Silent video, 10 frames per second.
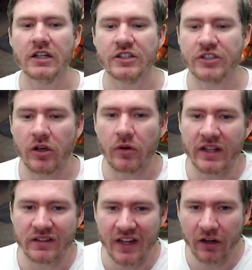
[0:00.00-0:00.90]
So
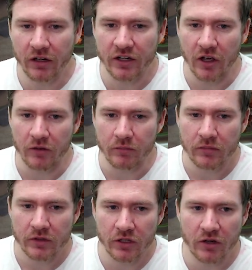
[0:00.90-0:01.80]
in pterodome,
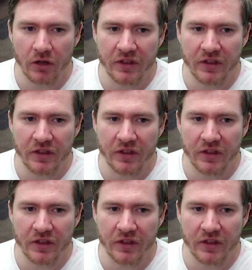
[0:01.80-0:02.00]
you know